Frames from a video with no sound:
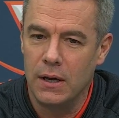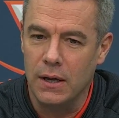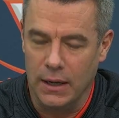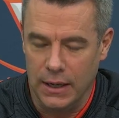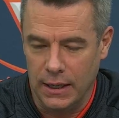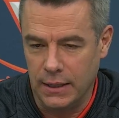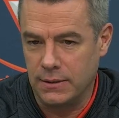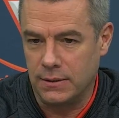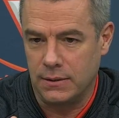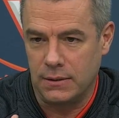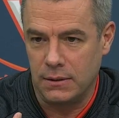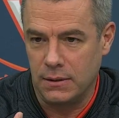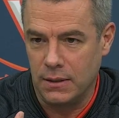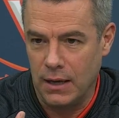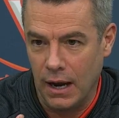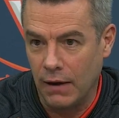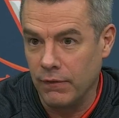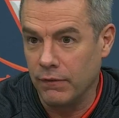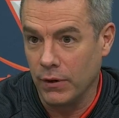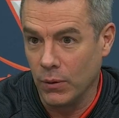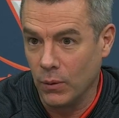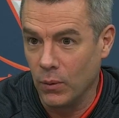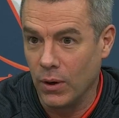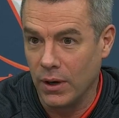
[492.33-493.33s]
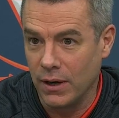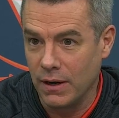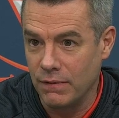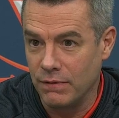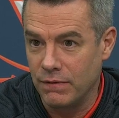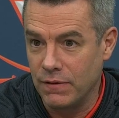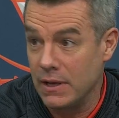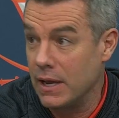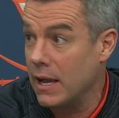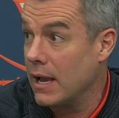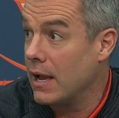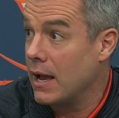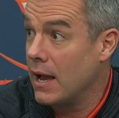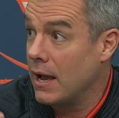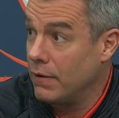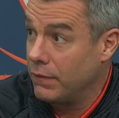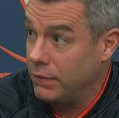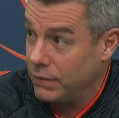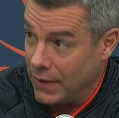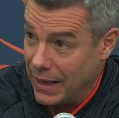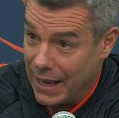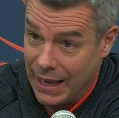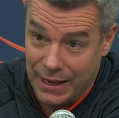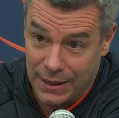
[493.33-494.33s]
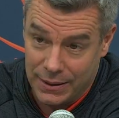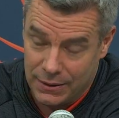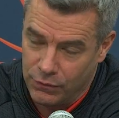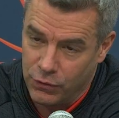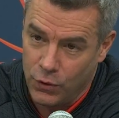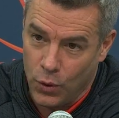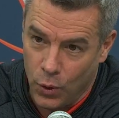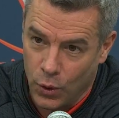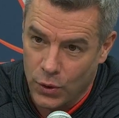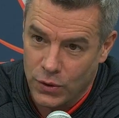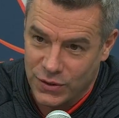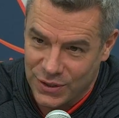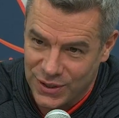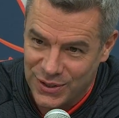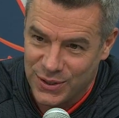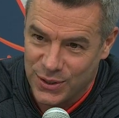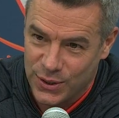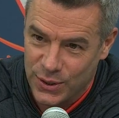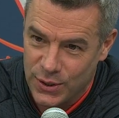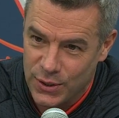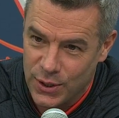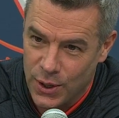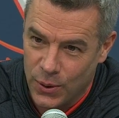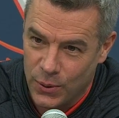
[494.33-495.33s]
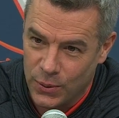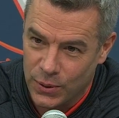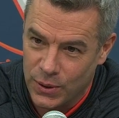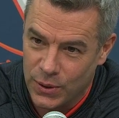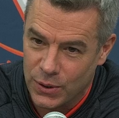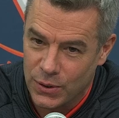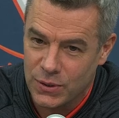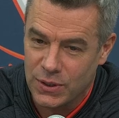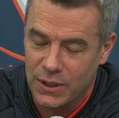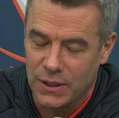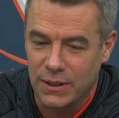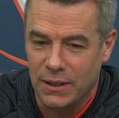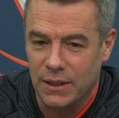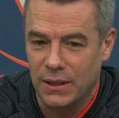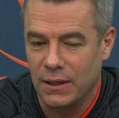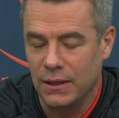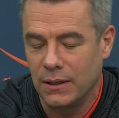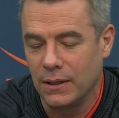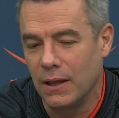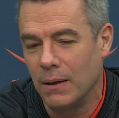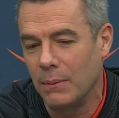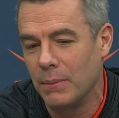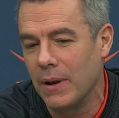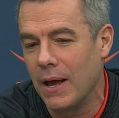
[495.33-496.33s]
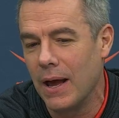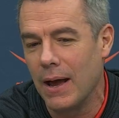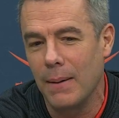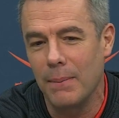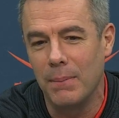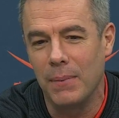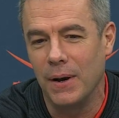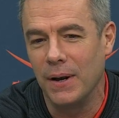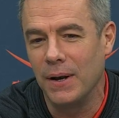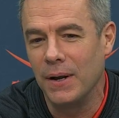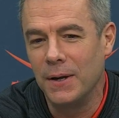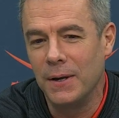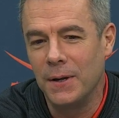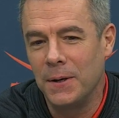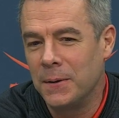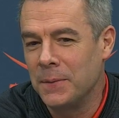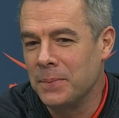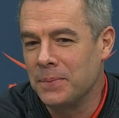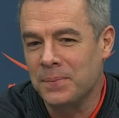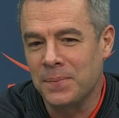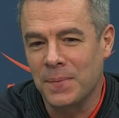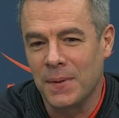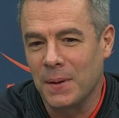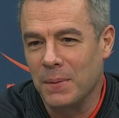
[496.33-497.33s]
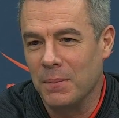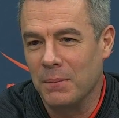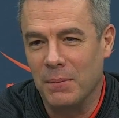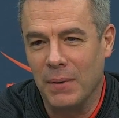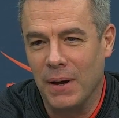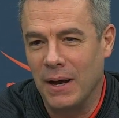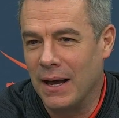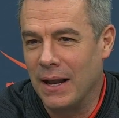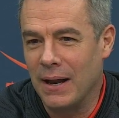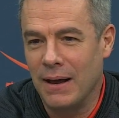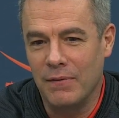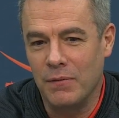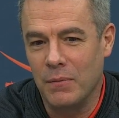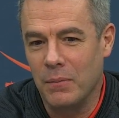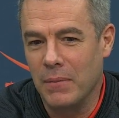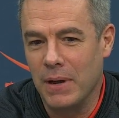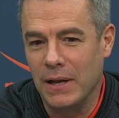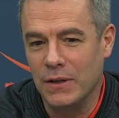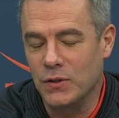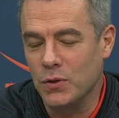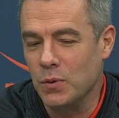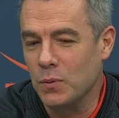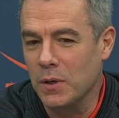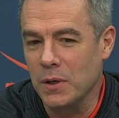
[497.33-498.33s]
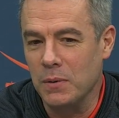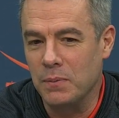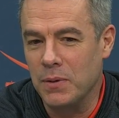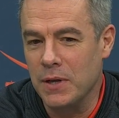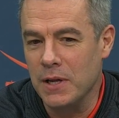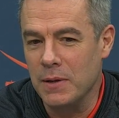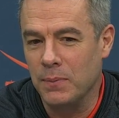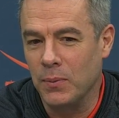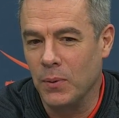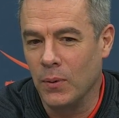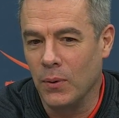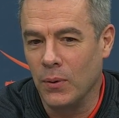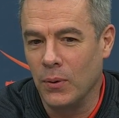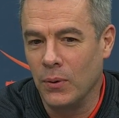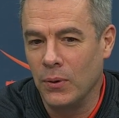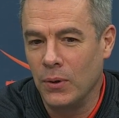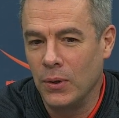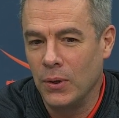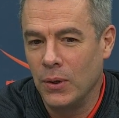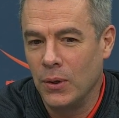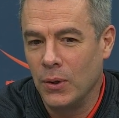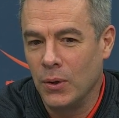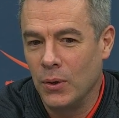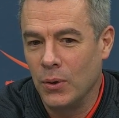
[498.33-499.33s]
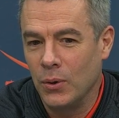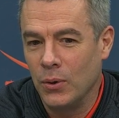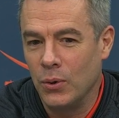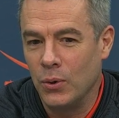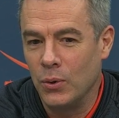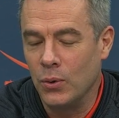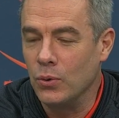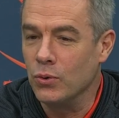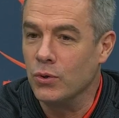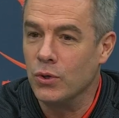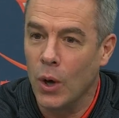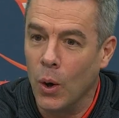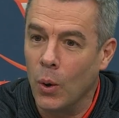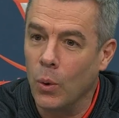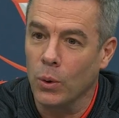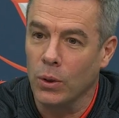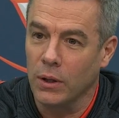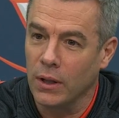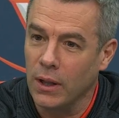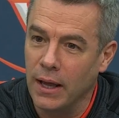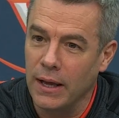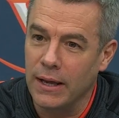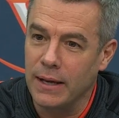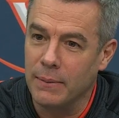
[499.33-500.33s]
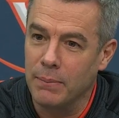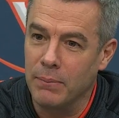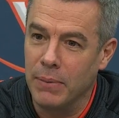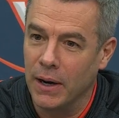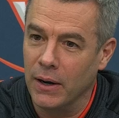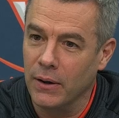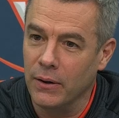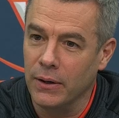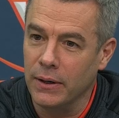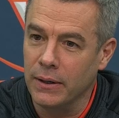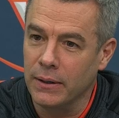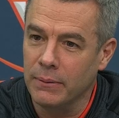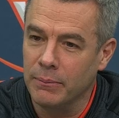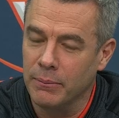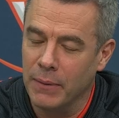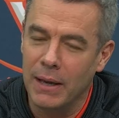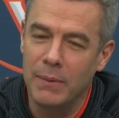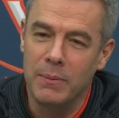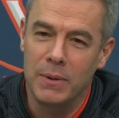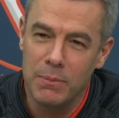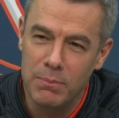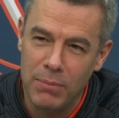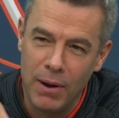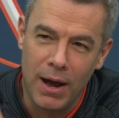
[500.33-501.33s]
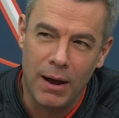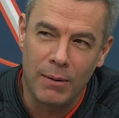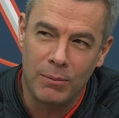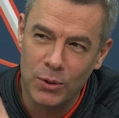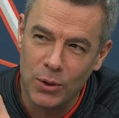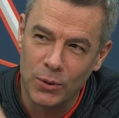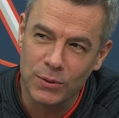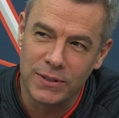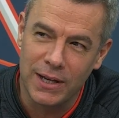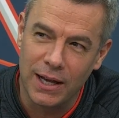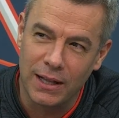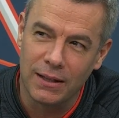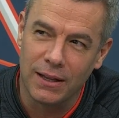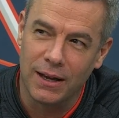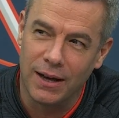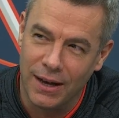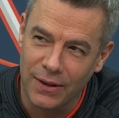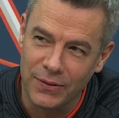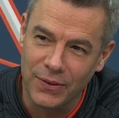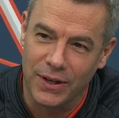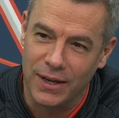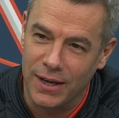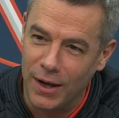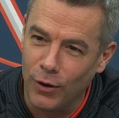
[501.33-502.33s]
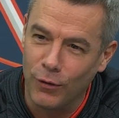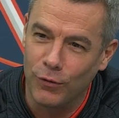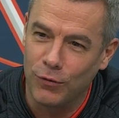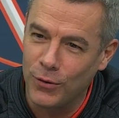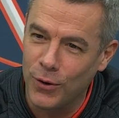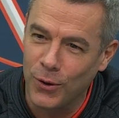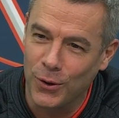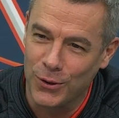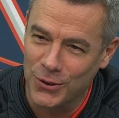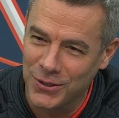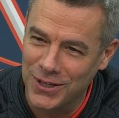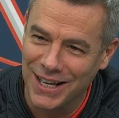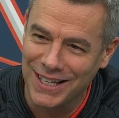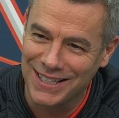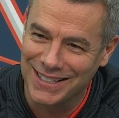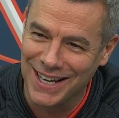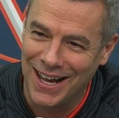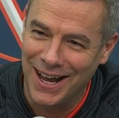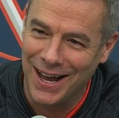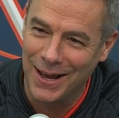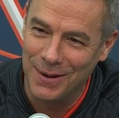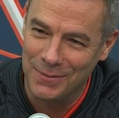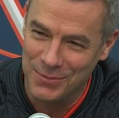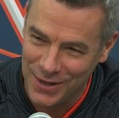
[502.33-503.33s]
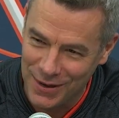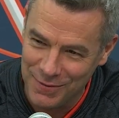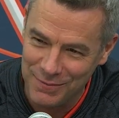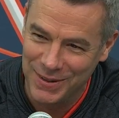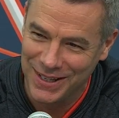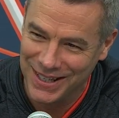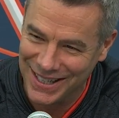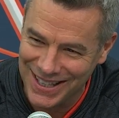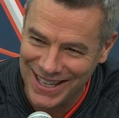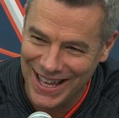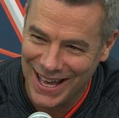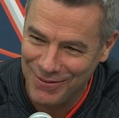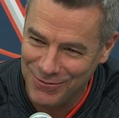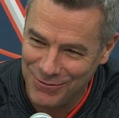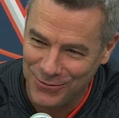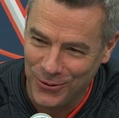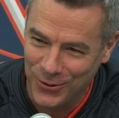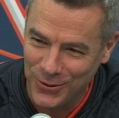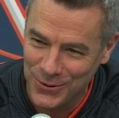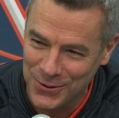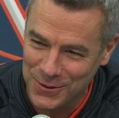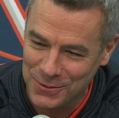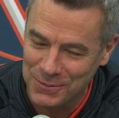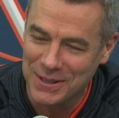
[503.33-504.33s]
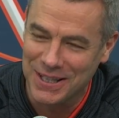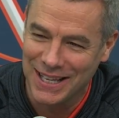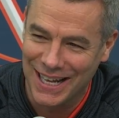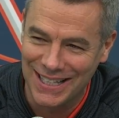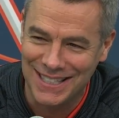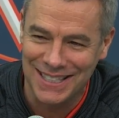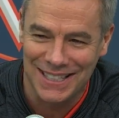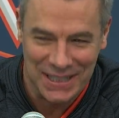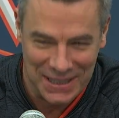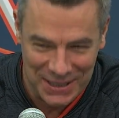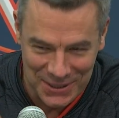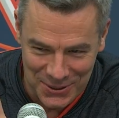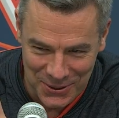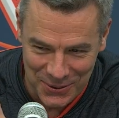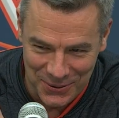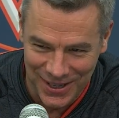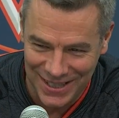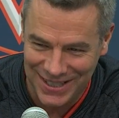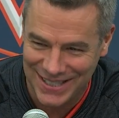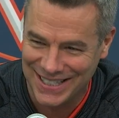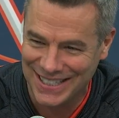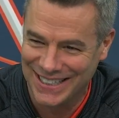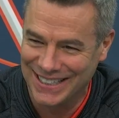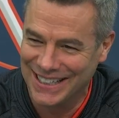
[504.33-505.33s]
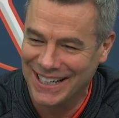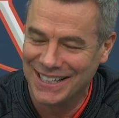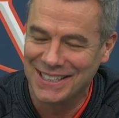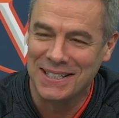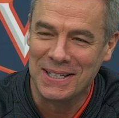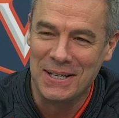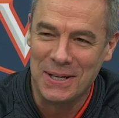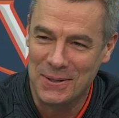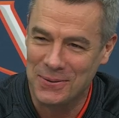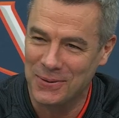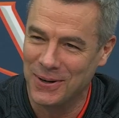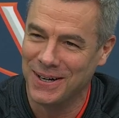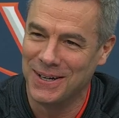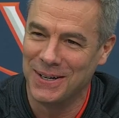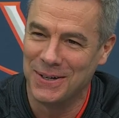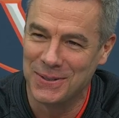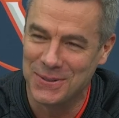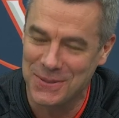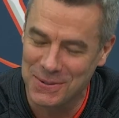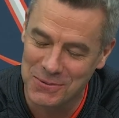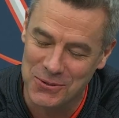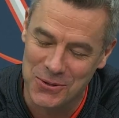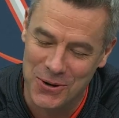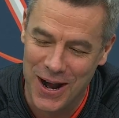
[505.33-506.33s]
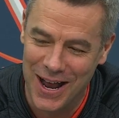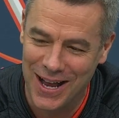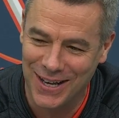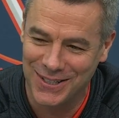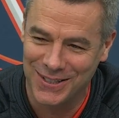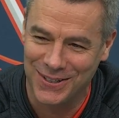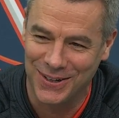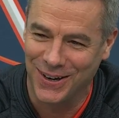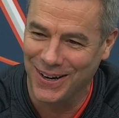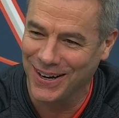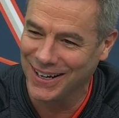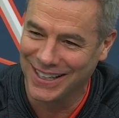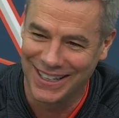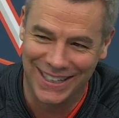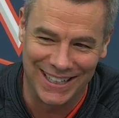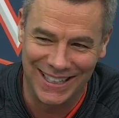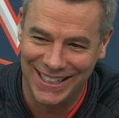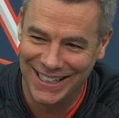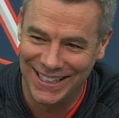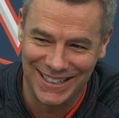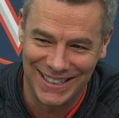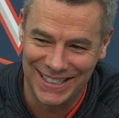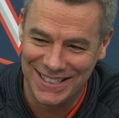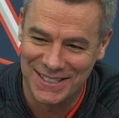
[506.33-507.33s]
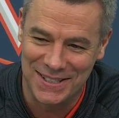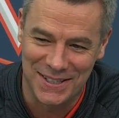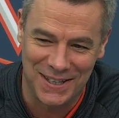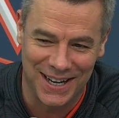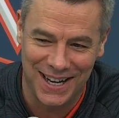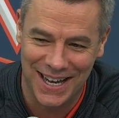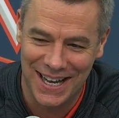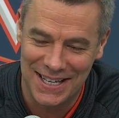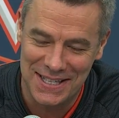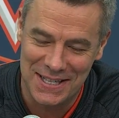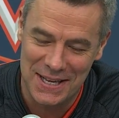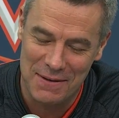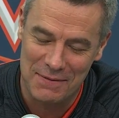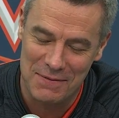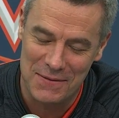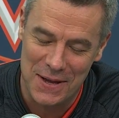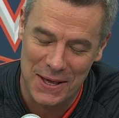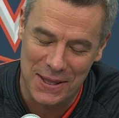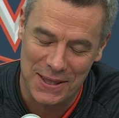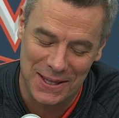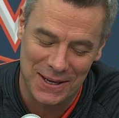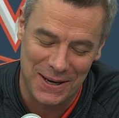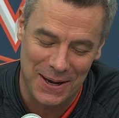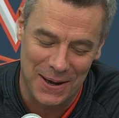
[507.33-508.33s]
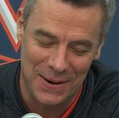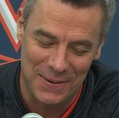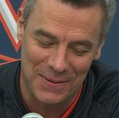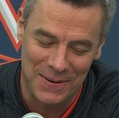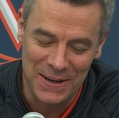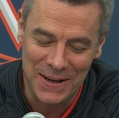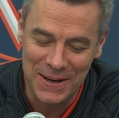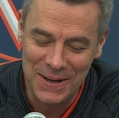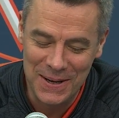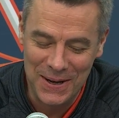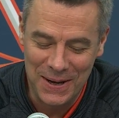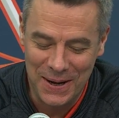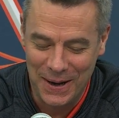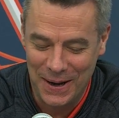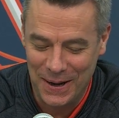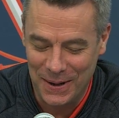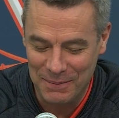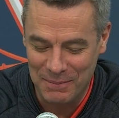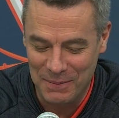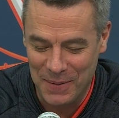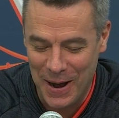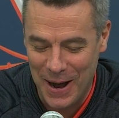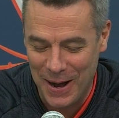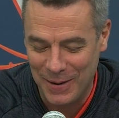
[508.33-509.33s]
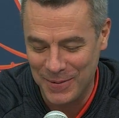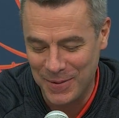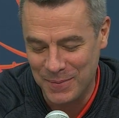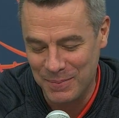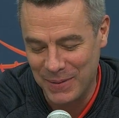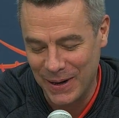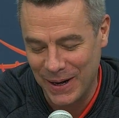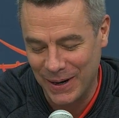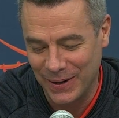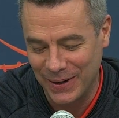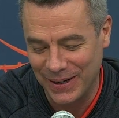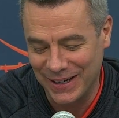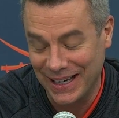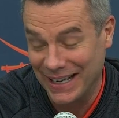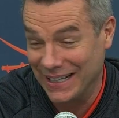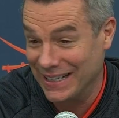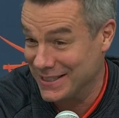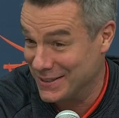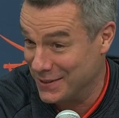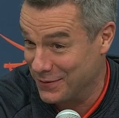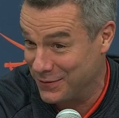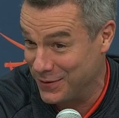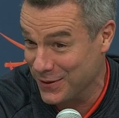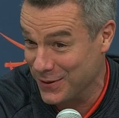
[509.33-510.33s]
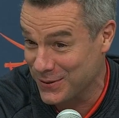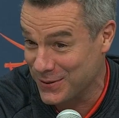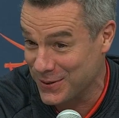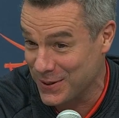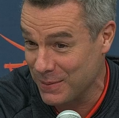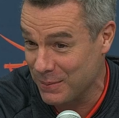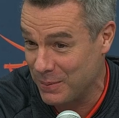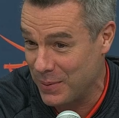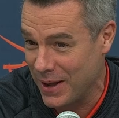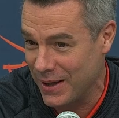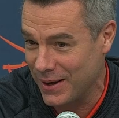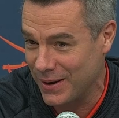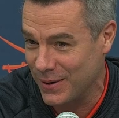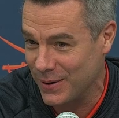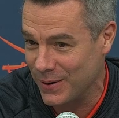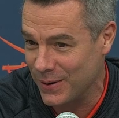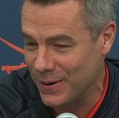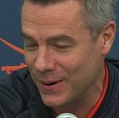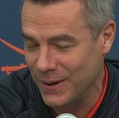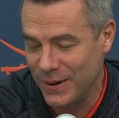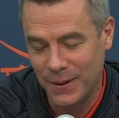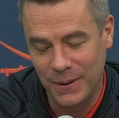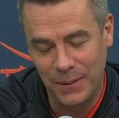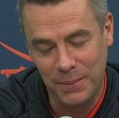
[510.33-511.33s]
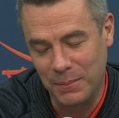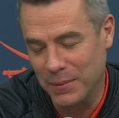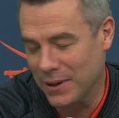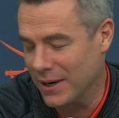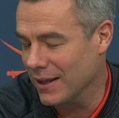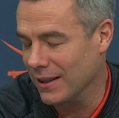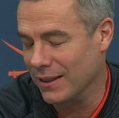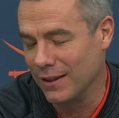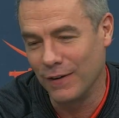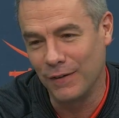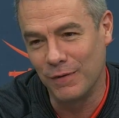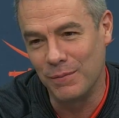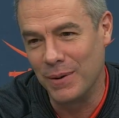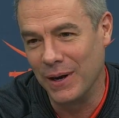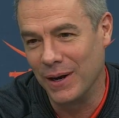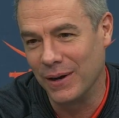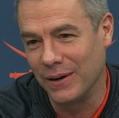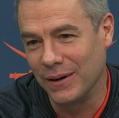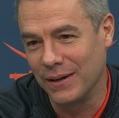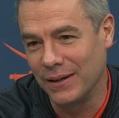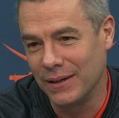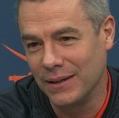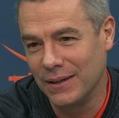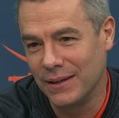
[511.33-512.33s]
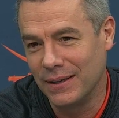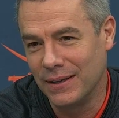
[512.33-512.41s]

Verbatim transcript: It's everyone in VAF, and of course, it's the donors and the alumni, but, but I haven't met too many people who don't like Barry. Maybe Bob Rotella on the golf course at times. I've been in that foursome, and that's an interesting. That's you want to hear some trash talking. These young guys have nothing on on Bob and Barry, and he's a fierce competitor, but I love Barry.